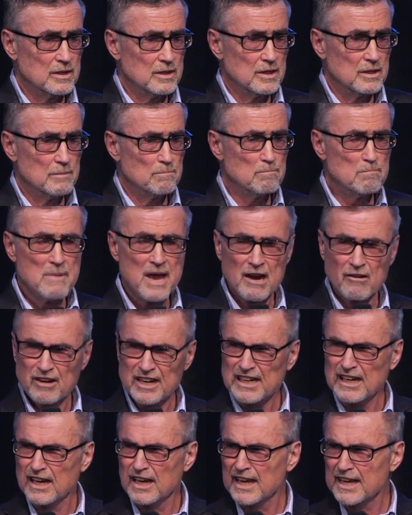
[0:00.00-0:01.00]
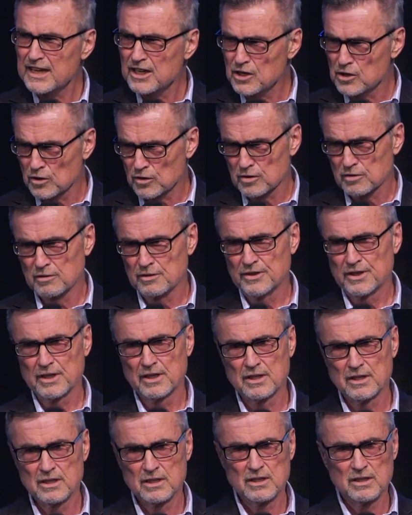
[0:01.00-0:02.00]
Mary lingered
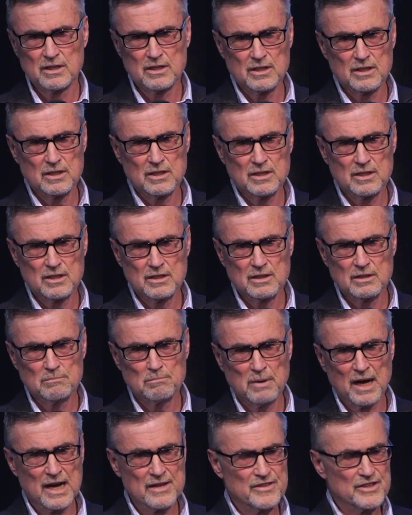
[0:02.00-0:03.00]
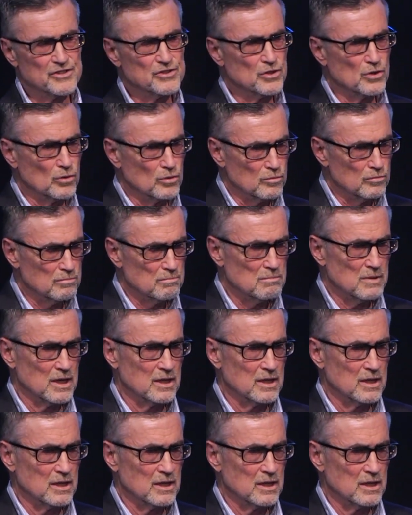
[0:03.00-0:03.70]
by the tomb.